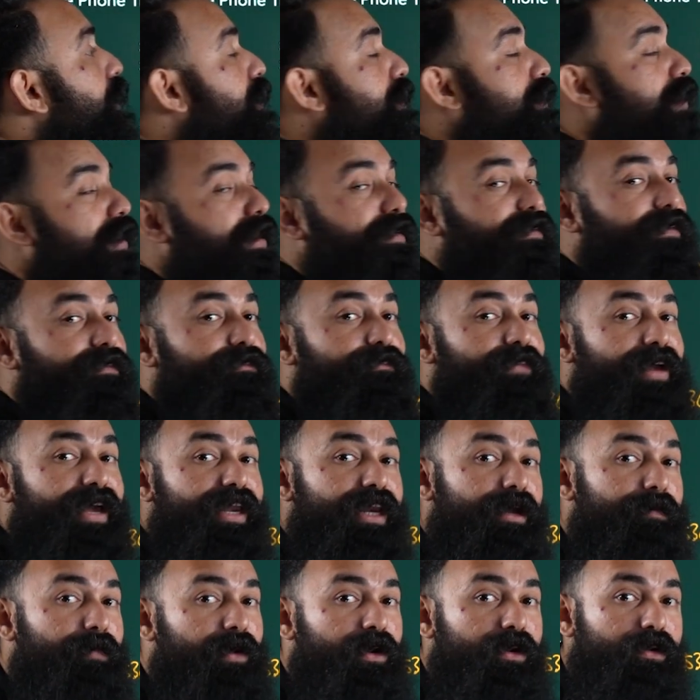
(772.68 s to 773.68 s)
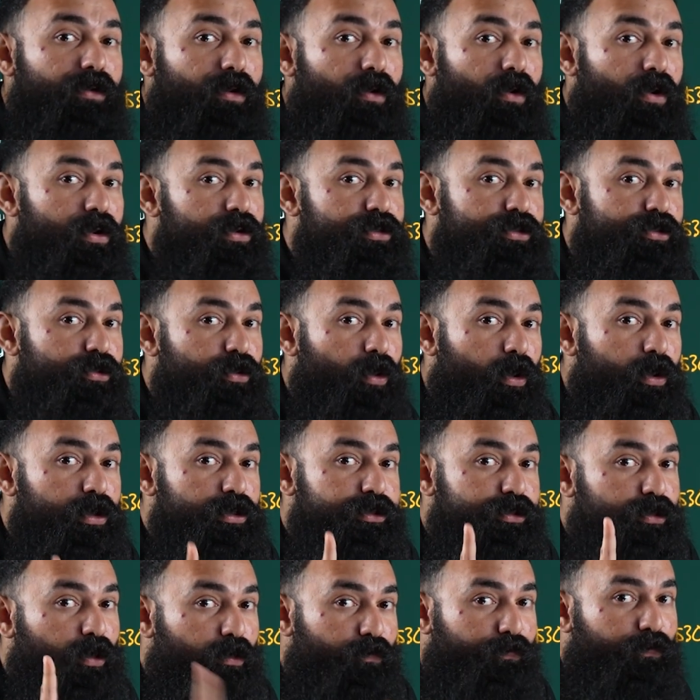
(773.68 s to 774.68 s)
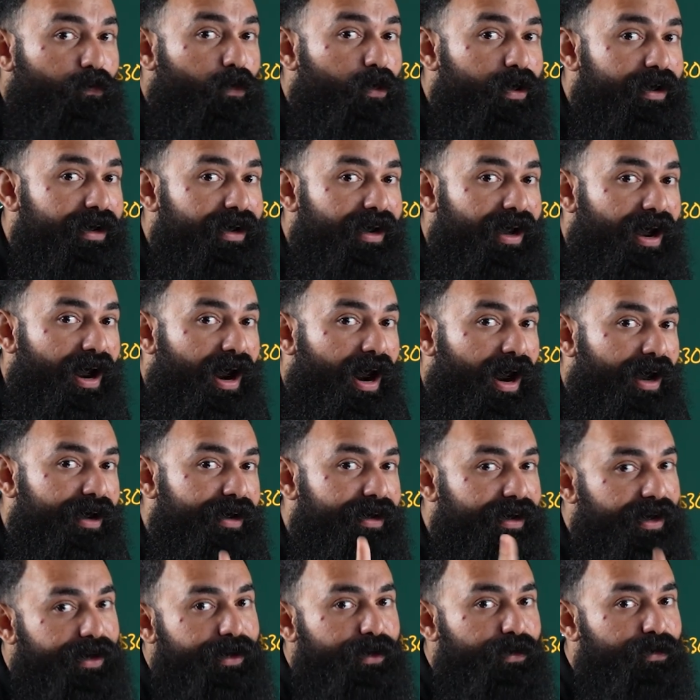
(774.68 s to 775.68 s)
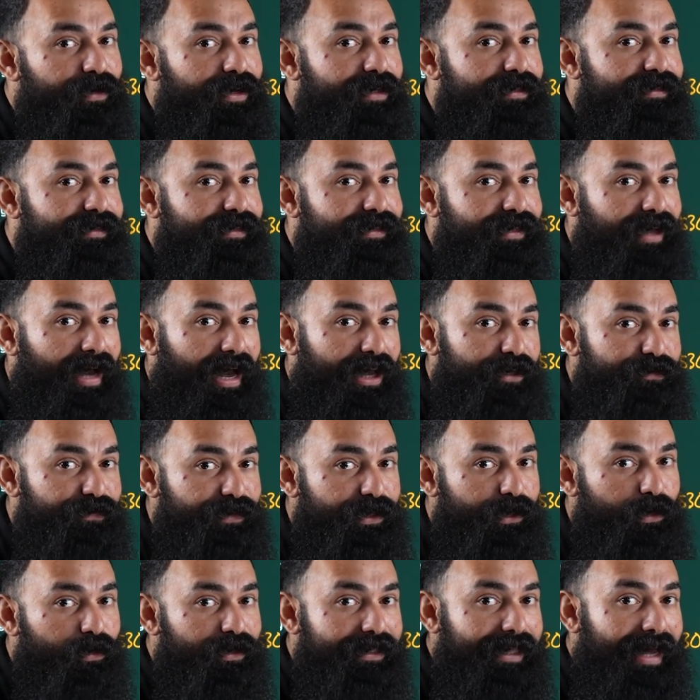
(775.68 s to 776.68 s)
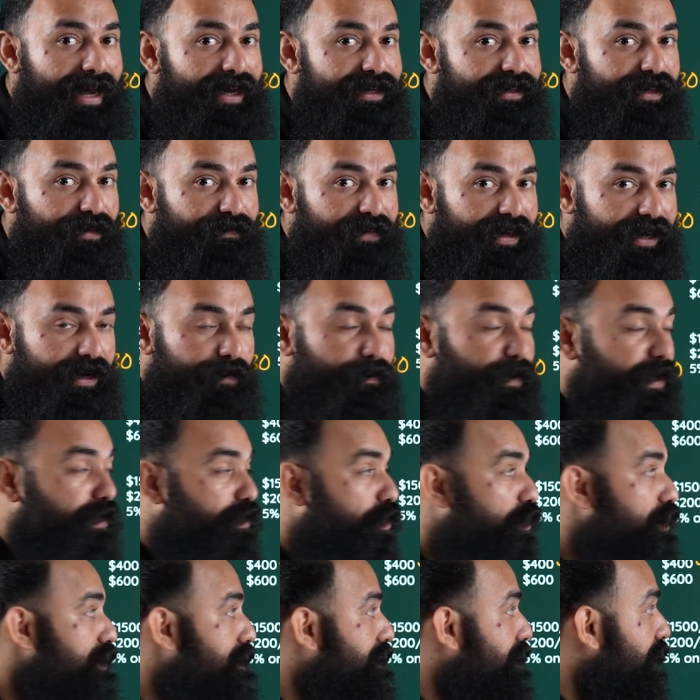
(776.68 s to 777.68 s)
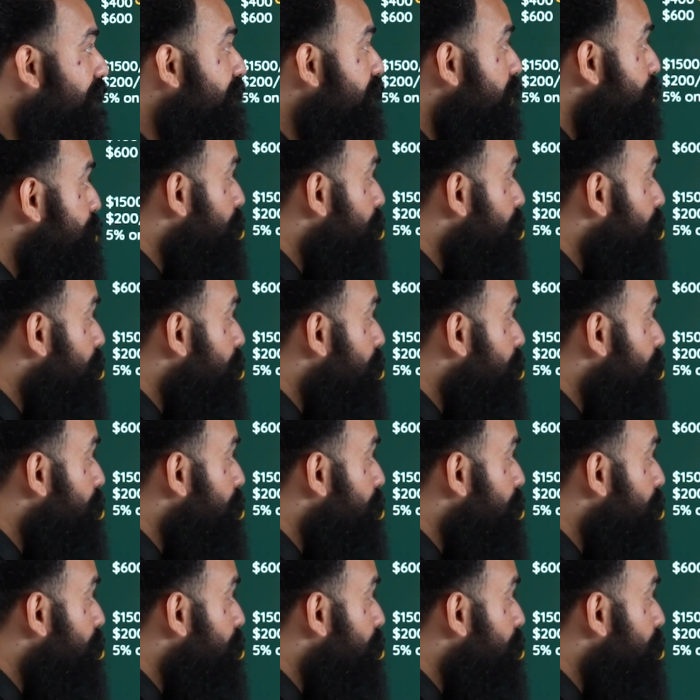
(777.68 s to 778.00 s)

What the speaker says: the variable cost also for 100 units. As we know that the variable cost changes